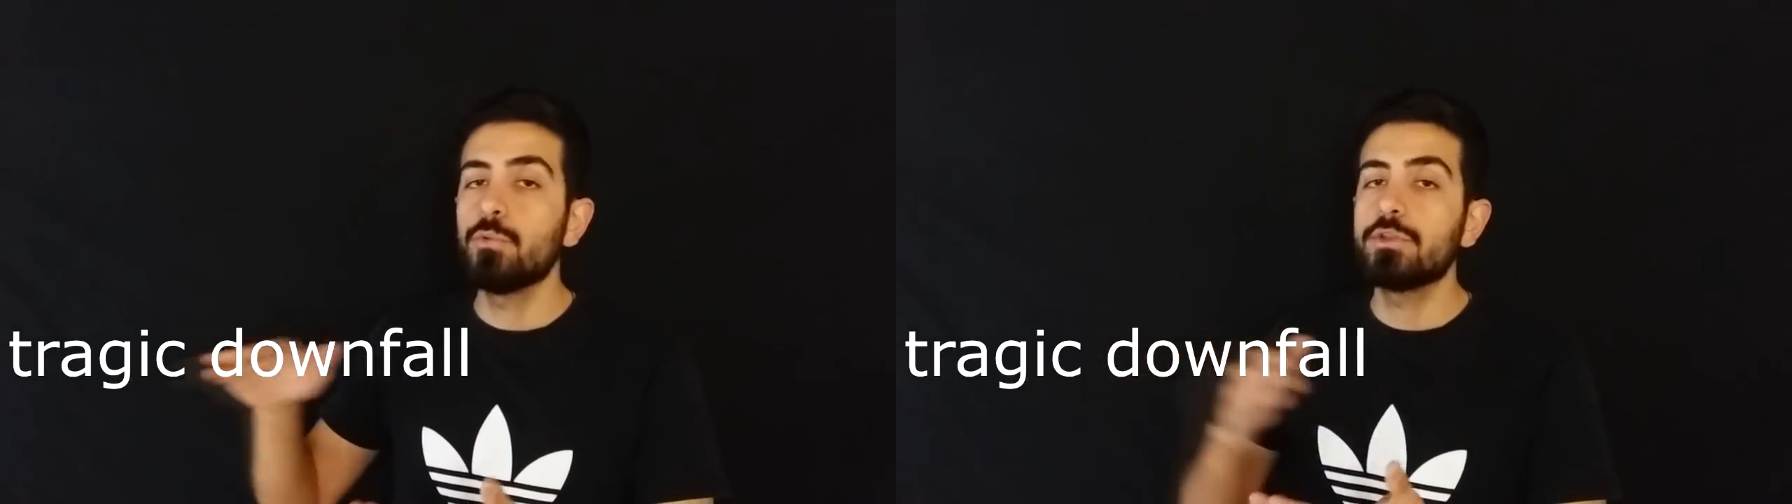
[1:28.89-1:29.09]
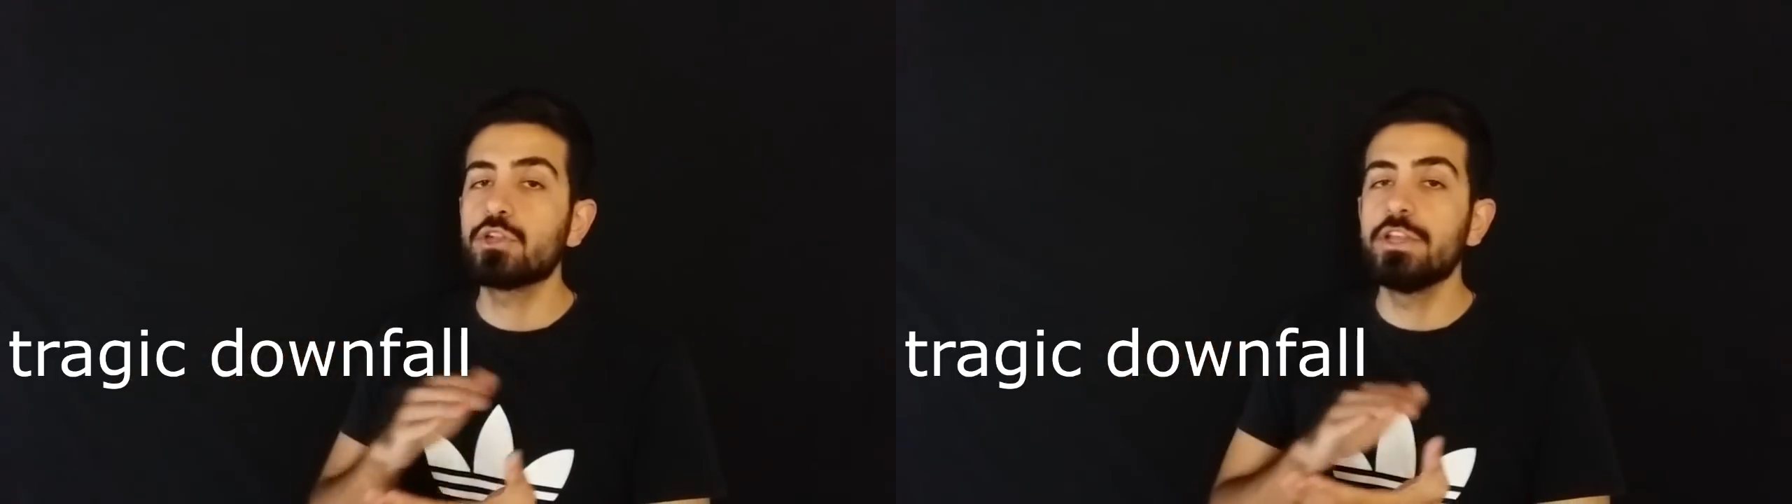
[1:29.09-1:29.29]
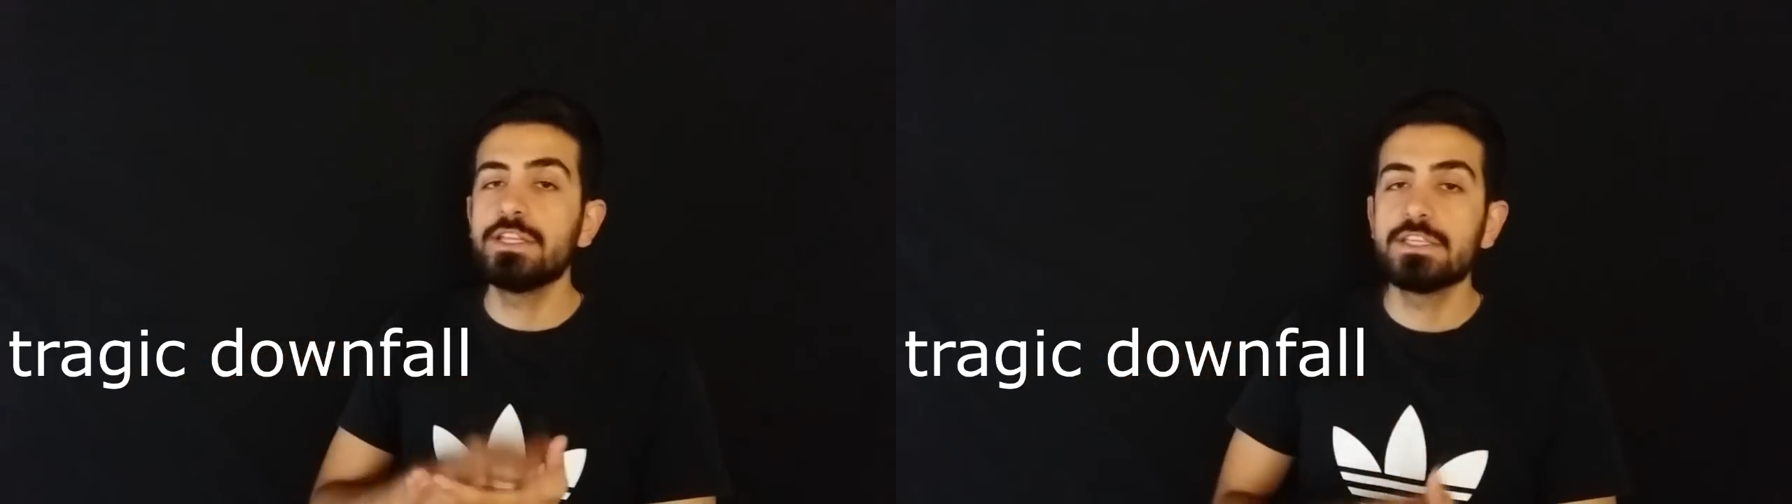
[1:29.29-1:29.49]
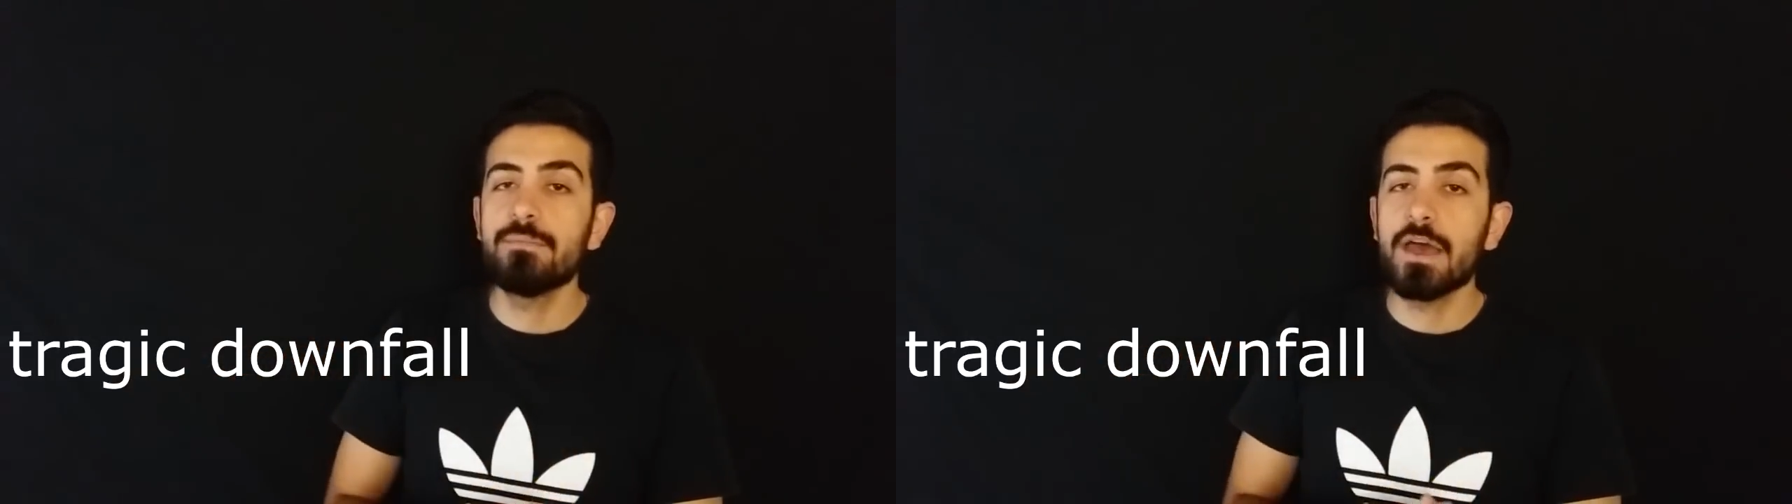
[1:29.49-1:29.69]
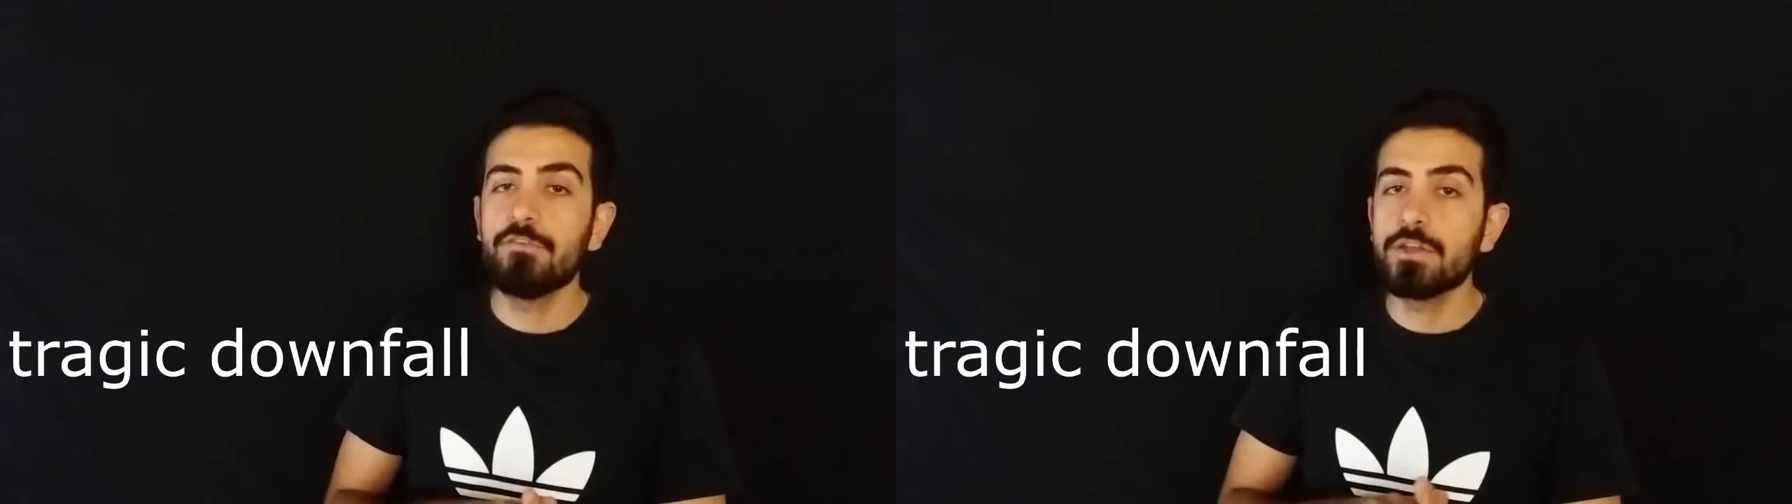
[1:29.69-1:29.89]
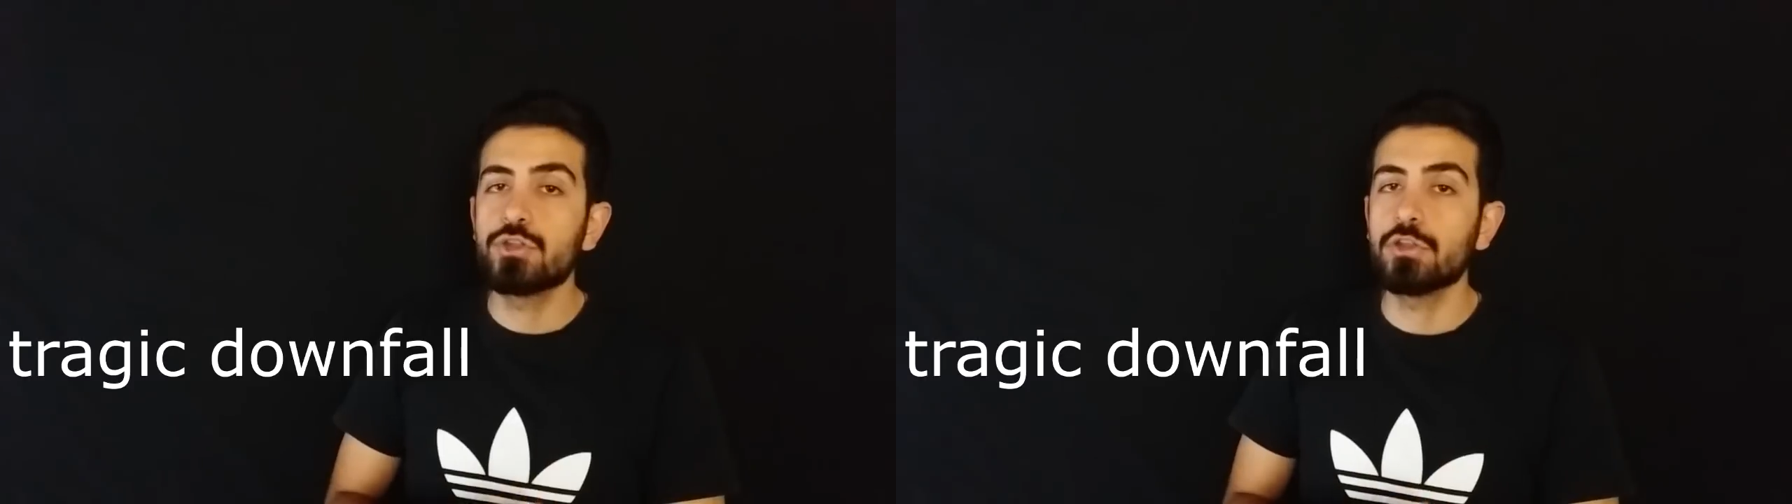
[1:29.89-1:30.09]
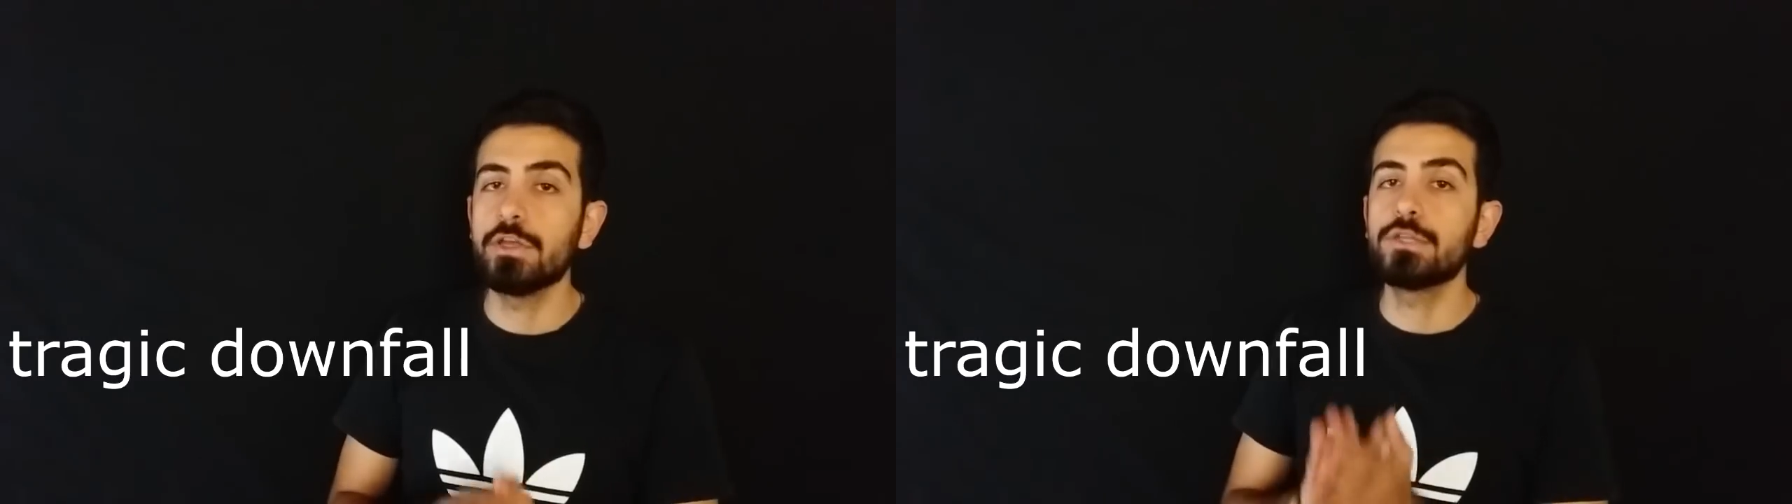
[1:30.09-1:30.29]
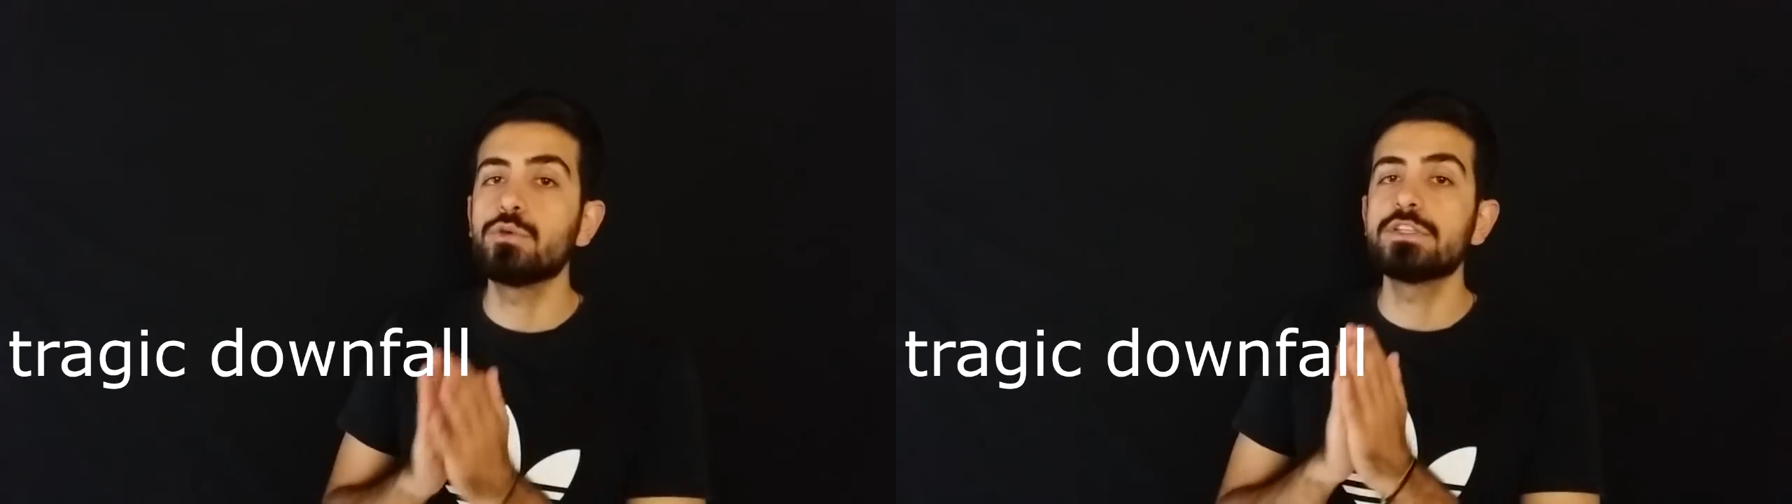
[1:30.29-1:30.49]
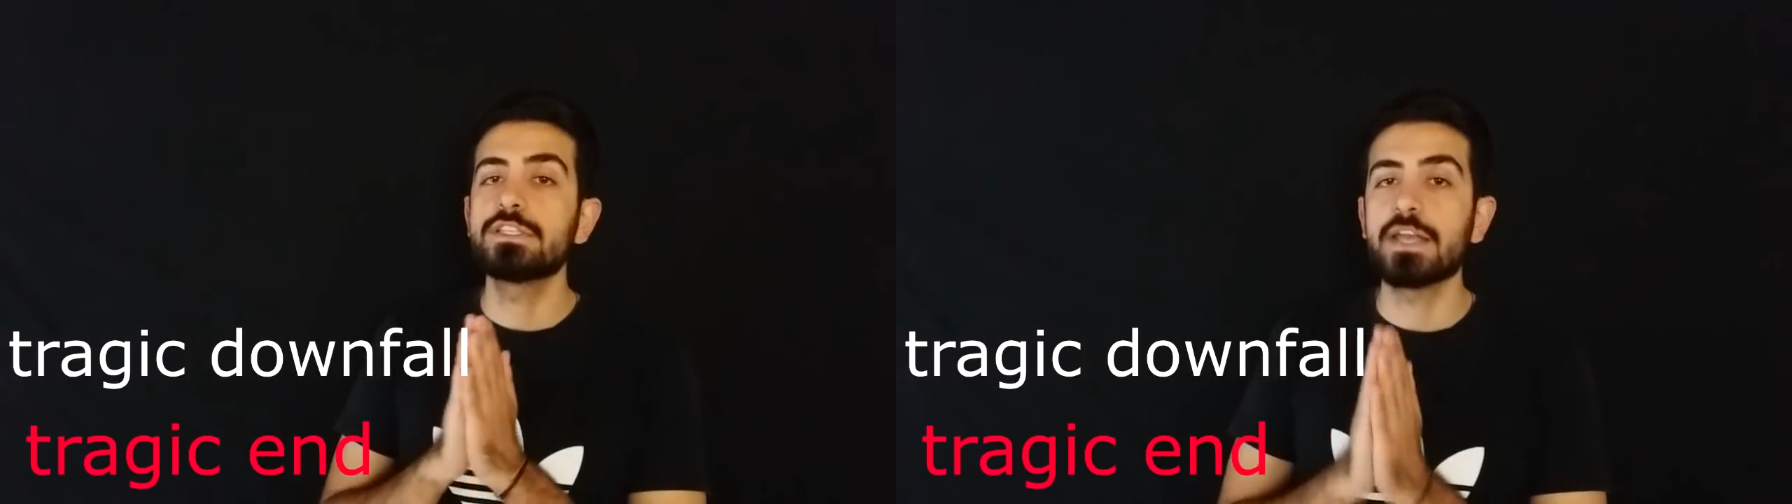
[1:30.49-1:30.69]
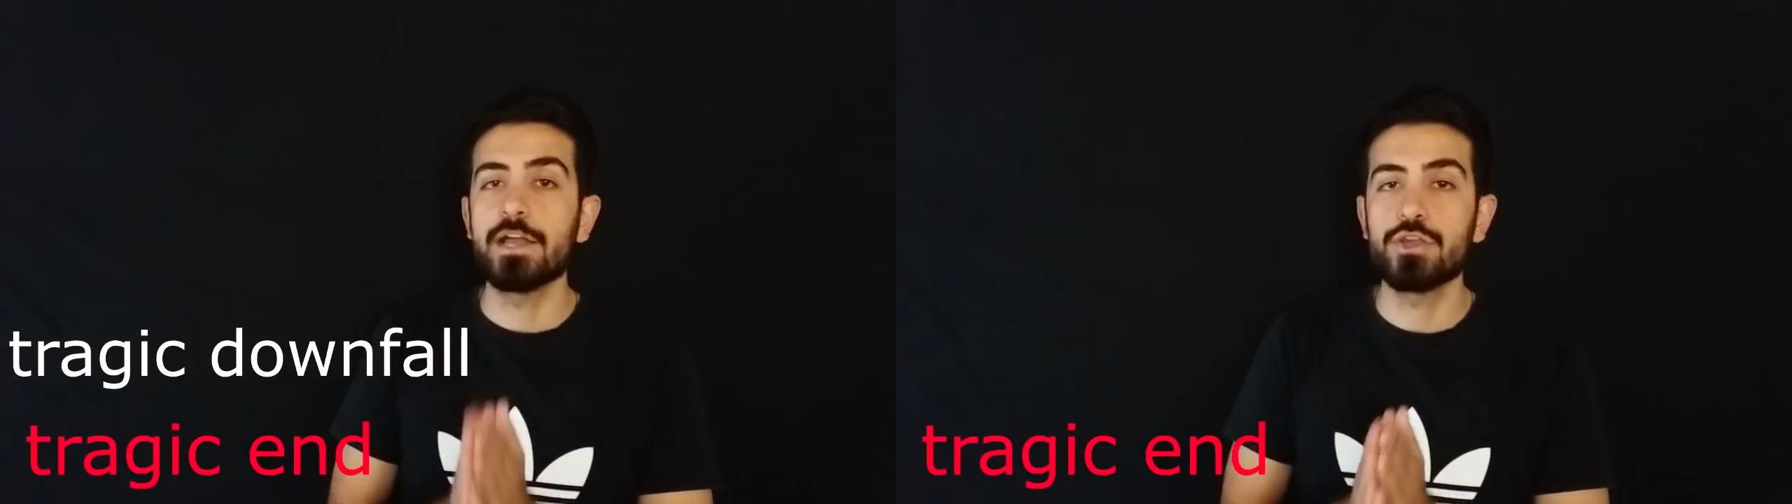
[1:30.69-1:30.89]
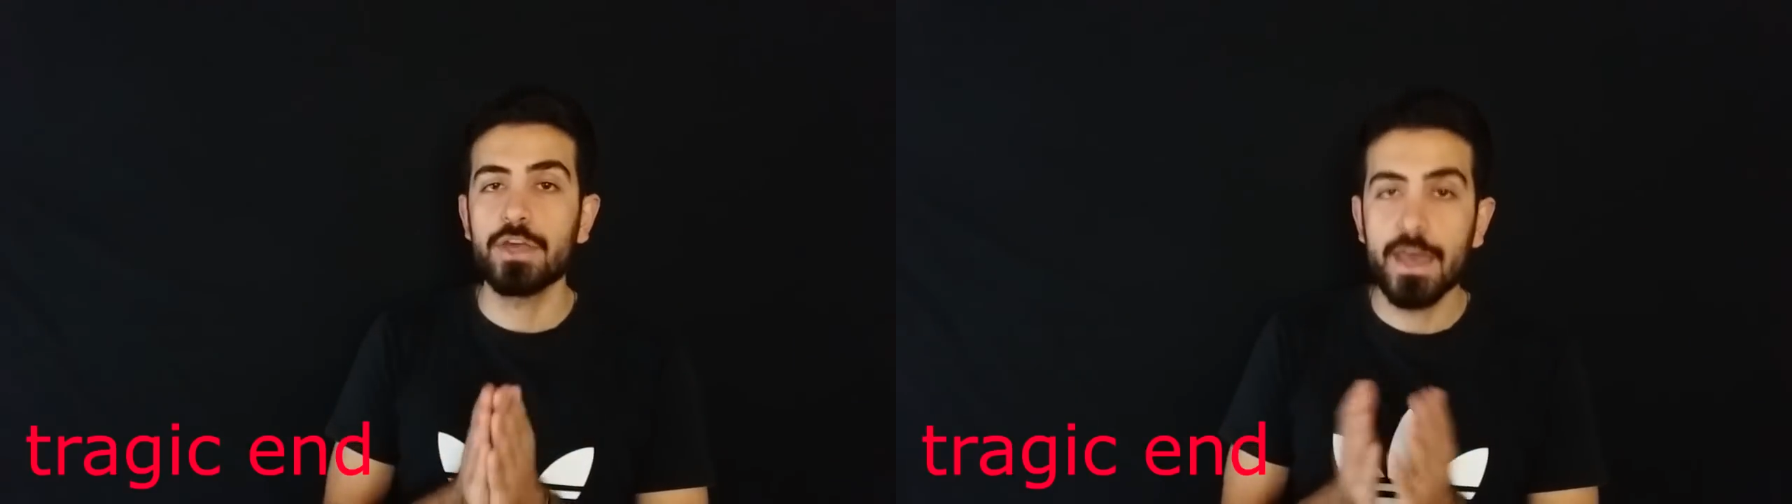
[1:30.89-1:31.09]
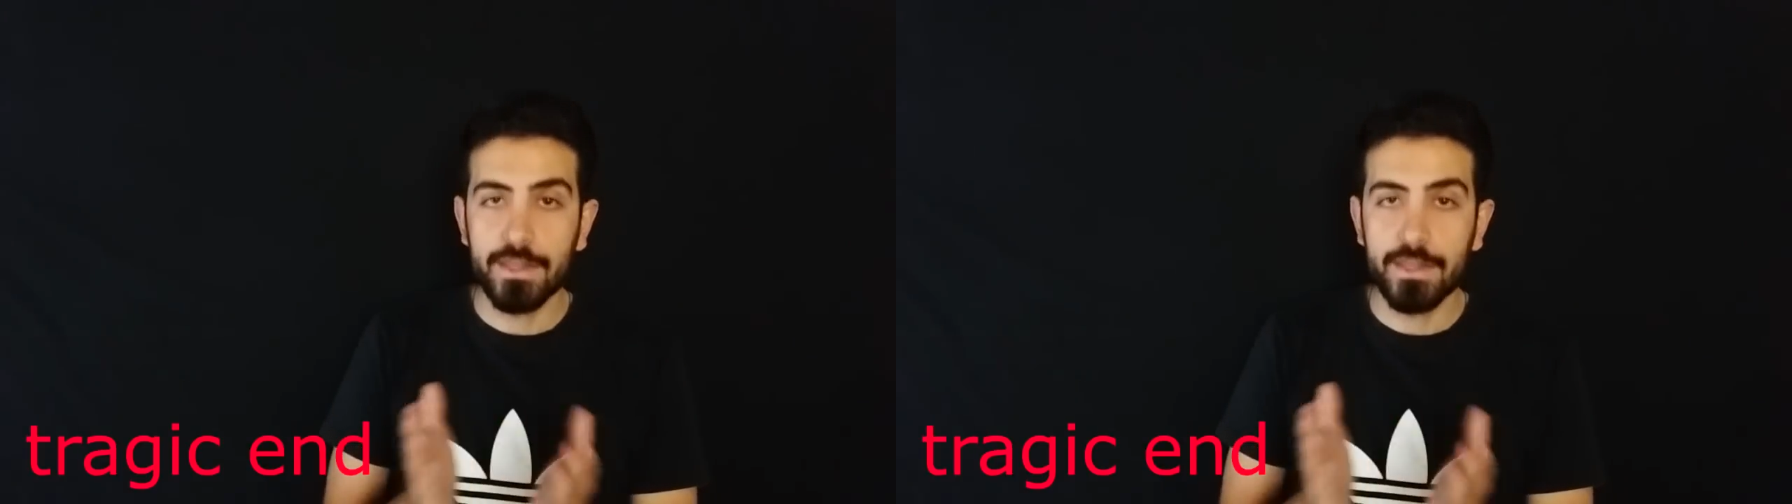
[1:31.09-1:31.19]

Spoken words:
which leads him eventually to his tragic